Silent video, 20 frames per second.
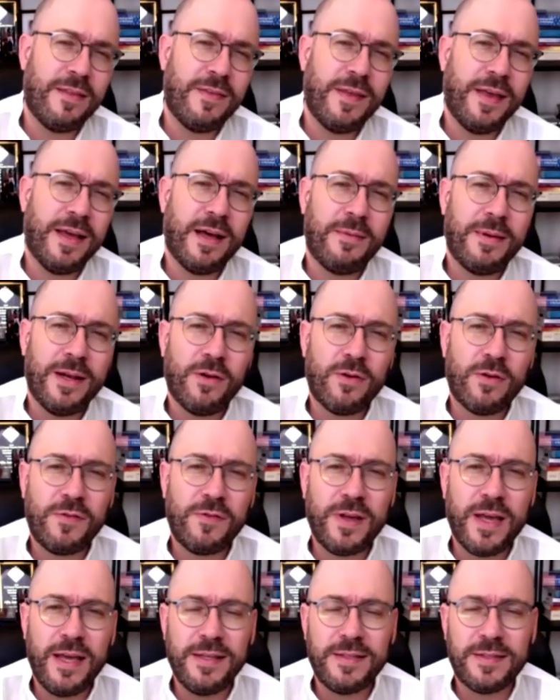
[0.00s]
and they have a lot
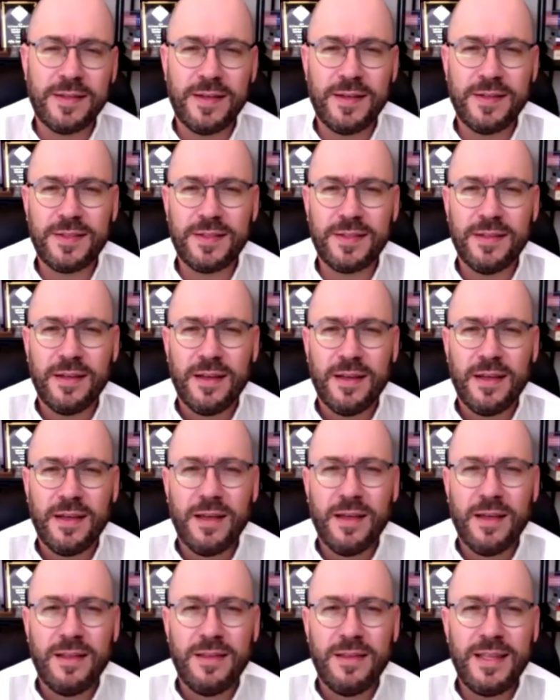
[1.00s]
of cases
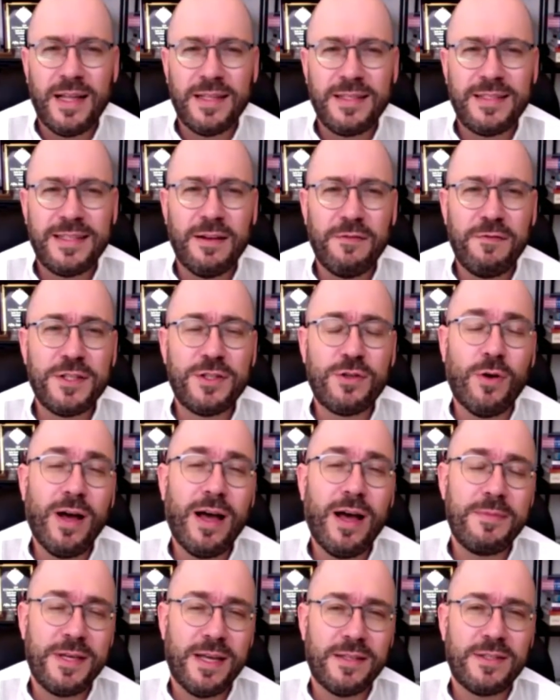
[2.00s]
that selfies don't
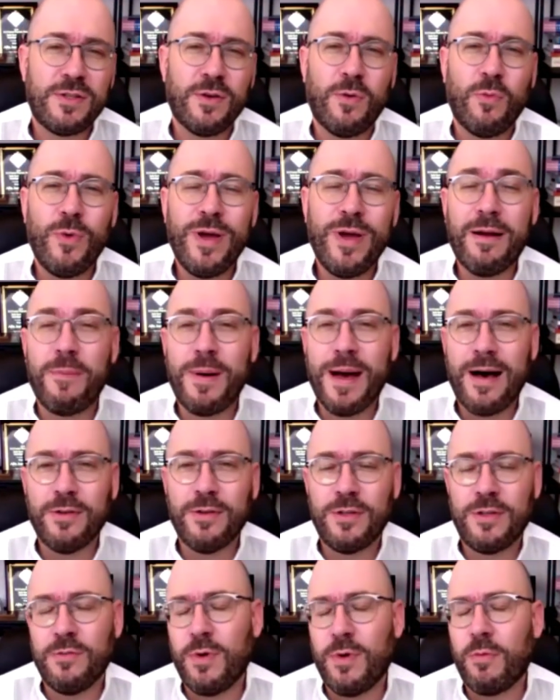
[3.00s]
have yet. So we're about, mm-hmm.